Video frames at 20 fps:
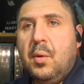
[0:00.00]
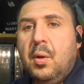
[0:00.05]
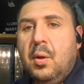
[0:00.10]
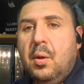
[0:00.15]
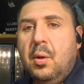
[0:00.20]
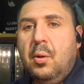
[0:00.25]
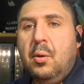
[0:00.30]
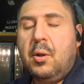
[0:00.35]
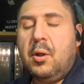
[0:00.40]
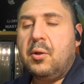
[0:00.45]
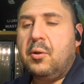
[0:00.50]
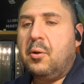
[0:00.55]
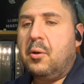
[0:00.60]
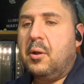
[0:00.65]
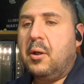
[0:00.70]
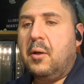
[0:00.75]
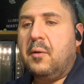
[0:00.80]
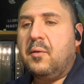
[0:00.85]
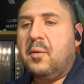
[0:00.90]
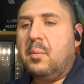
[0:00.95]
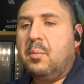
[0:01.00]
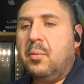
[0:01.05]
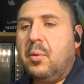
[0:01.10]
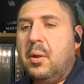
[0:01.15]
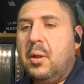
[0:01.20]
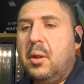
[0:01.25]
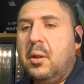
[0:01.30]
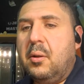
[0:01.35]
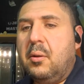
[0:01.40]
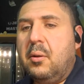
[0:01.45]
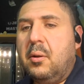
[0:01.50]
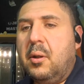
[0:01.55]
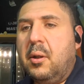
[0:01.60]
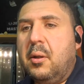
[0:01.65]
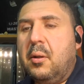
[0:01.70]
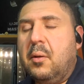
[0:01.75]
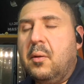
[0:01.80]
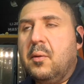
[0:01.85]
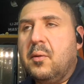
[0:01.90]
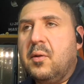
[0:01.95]
you could turn out some really good
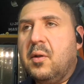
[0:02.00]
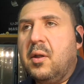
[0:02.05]
hilts.